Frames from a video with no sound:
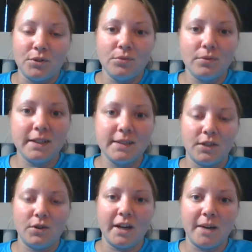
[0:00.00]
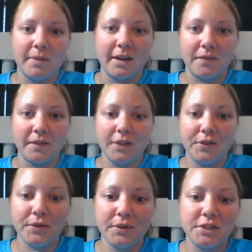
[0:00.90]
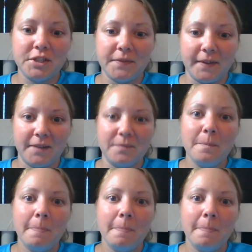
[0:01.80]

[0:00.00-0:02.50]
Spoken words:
crazy crap, and I've gotten through it just fine.